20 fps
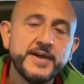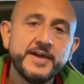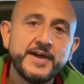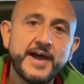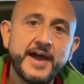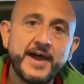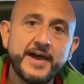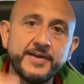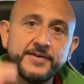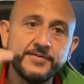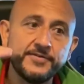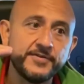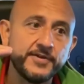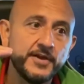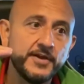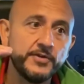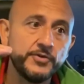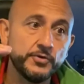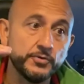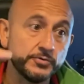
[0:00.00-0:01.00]
And
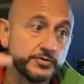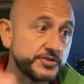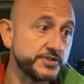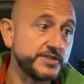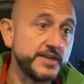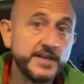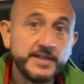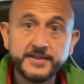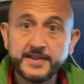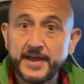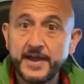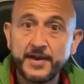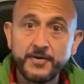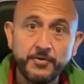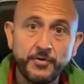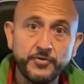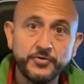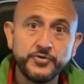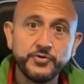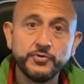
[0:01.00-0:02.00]
you'll see there
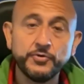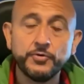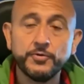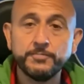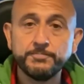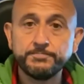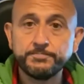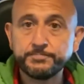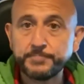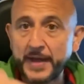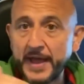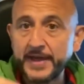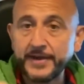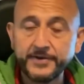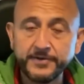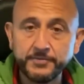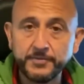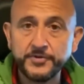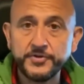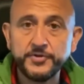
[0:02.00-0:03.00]
on your
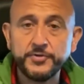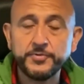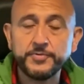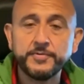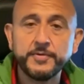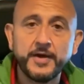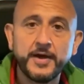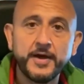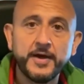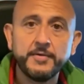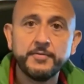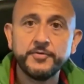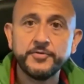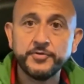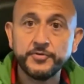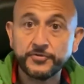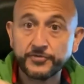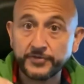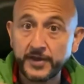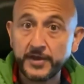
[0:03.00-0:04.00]
pattern when you
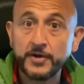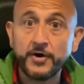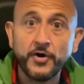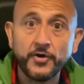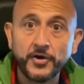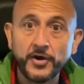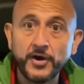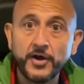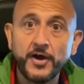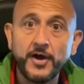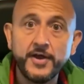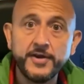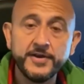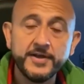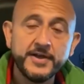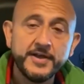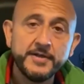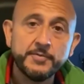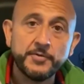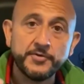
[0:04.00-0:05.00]
see it online,
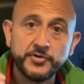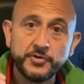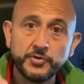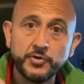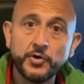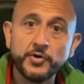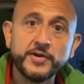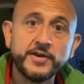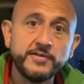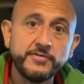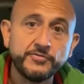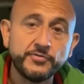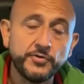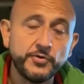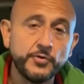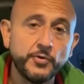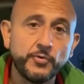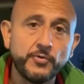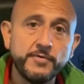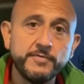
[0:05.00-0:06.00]
when you log into
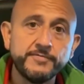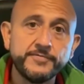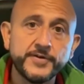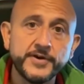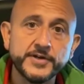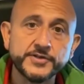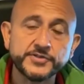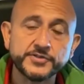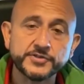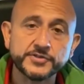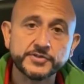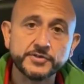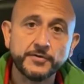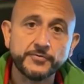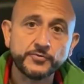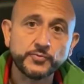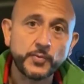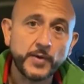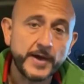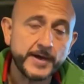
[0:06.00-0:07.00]
your inverter
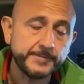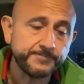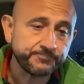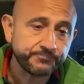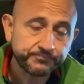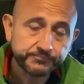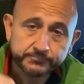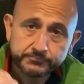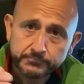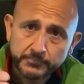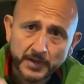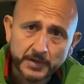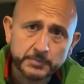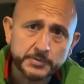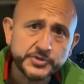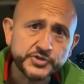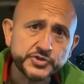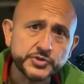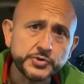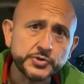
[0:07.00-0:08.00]
software,
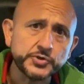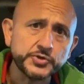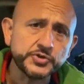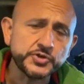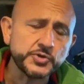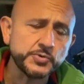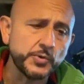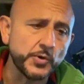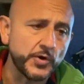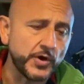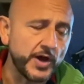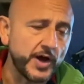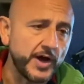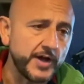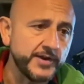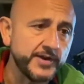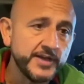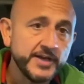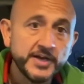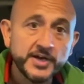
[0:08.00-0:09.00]
which you can do
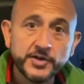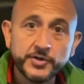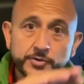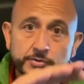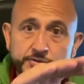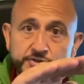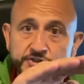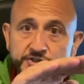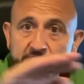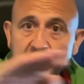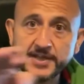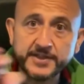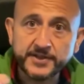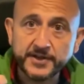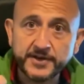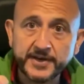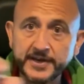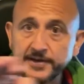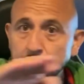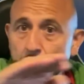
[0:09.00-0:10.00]
online, you'll see that
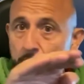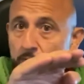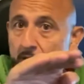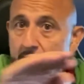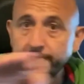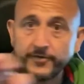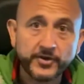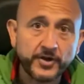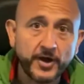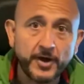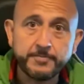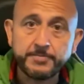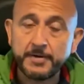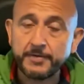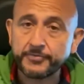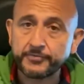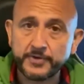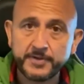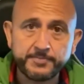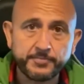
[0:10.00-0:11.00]
it won't ever go above
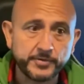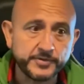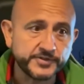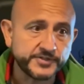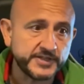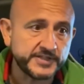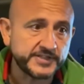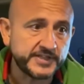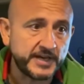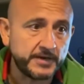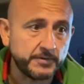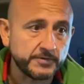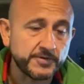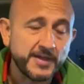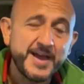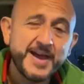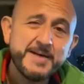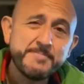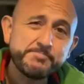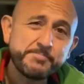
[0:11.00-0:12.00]
3.6 kilowatts.
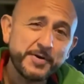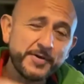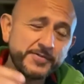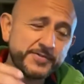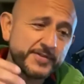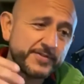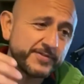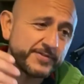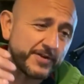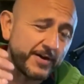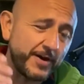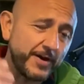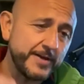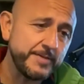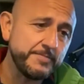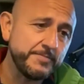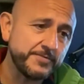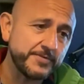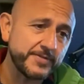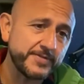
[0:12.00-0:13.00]
But the
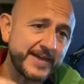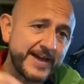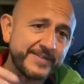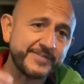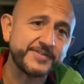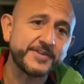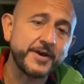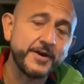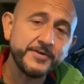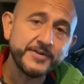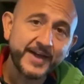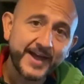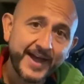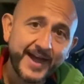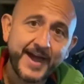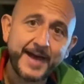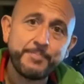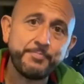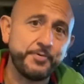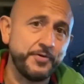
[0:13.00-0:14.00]
times that that's going to
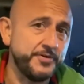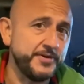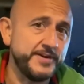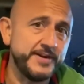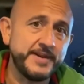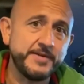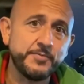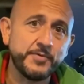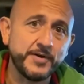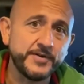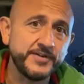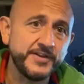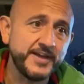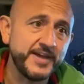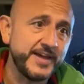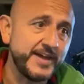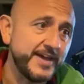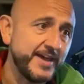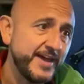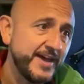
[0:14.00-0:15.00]
happen in any one
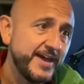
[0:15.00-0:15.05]
year